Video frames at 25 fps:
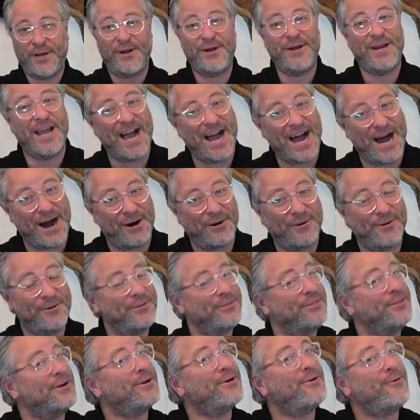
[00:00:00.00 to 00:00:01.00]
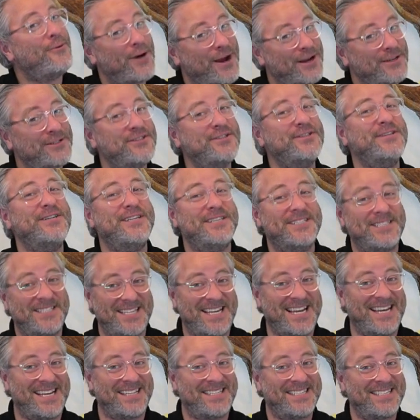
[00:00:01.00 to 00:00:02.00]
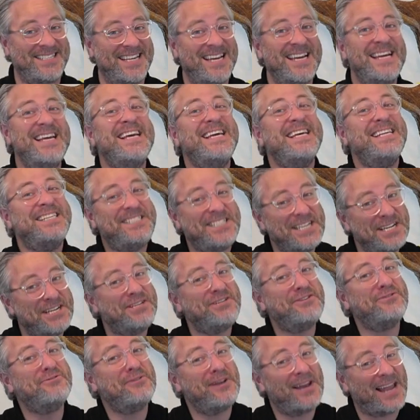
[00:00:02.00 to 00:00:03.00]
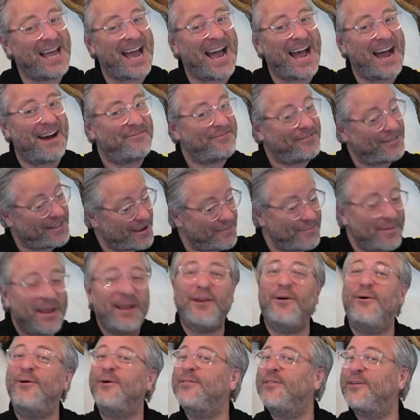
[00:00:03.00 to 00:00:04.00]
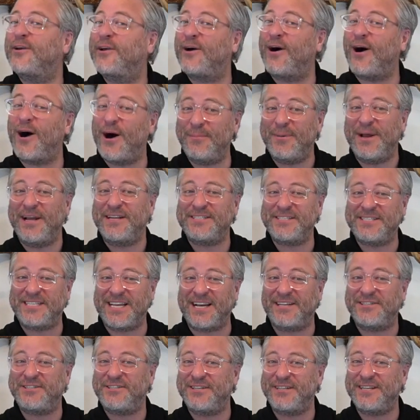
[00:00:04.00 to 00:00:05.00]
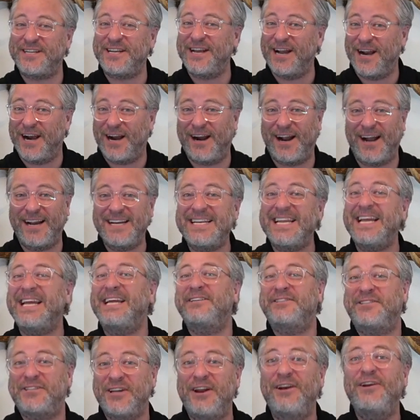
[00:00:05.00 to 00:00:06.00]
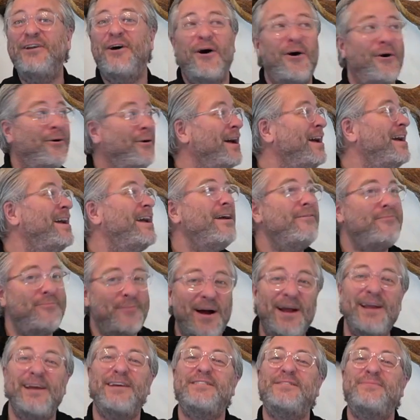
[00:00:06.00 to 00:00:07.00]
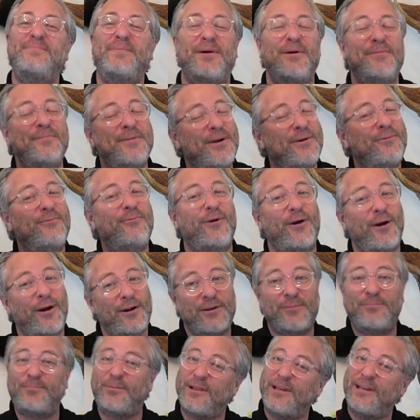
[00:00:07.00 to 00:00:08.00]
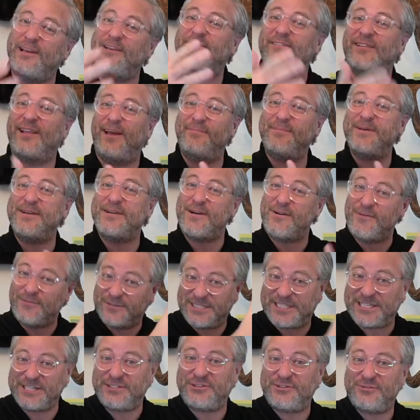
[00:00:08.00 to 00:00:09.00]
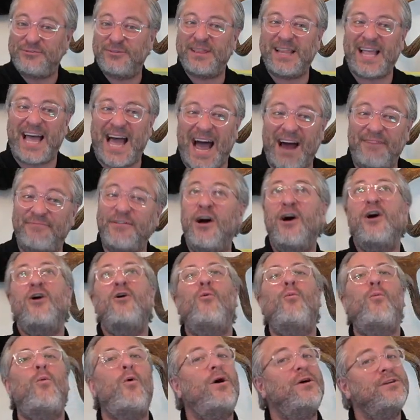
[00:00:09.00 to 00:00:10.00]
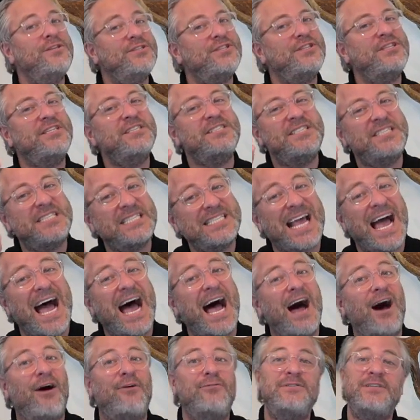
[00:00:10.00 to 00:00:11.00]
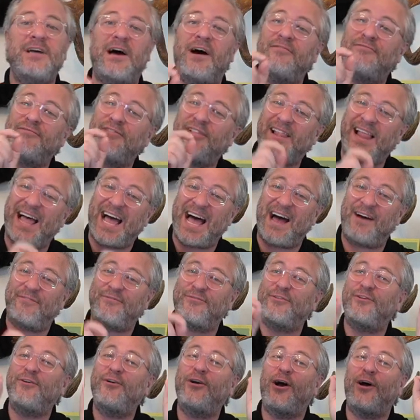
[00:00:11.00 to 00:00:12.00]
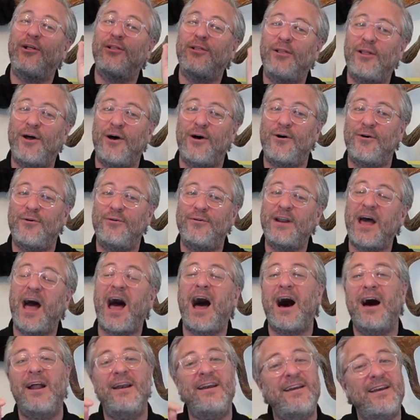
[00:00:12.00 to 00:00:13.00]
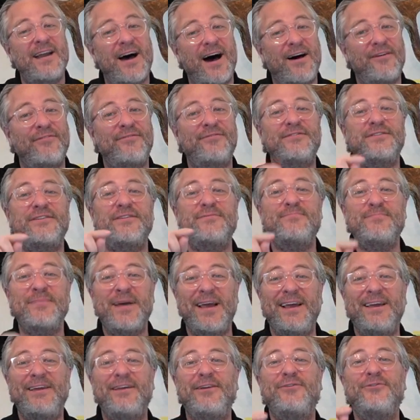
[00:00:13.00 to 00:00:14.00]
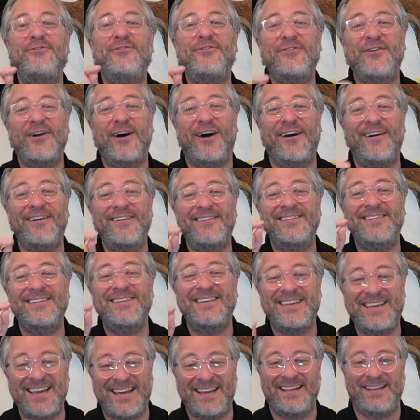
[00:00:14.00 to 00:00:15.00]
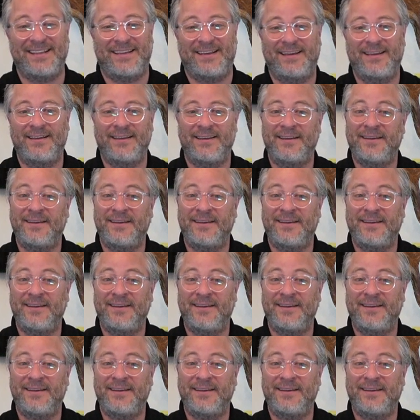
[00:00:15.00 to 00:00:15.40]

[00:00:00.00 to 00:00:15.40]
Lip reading: Now, the question is this. Did you laugh? Let me know in the comment section here. I need to know if my experiment worked. Please let me know. Did you laugh? Was the sound of laughter alone enough to make you start giggling?